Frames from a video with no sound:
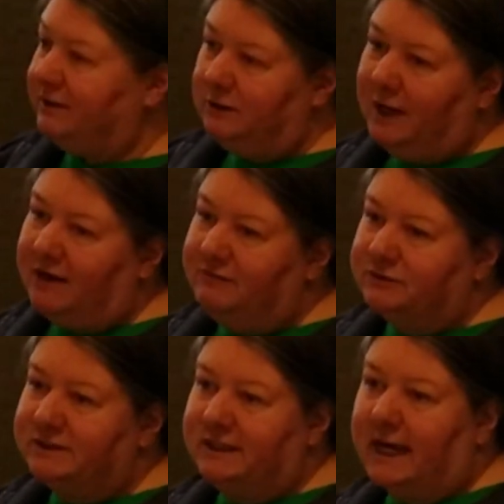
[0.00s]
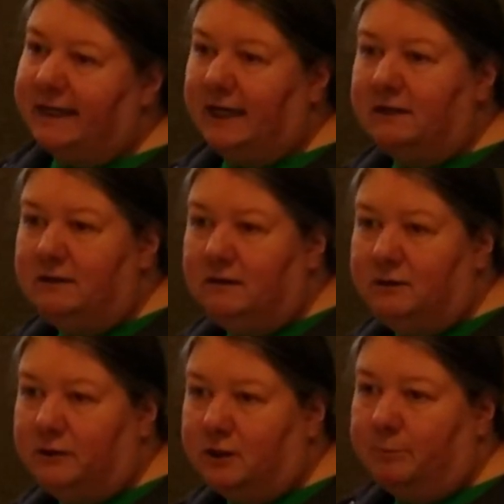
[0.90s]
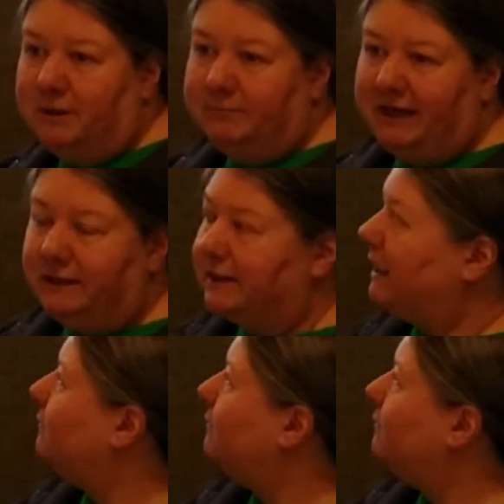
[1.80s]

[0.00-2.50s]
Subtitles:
you have your TIN, you can open a bank account.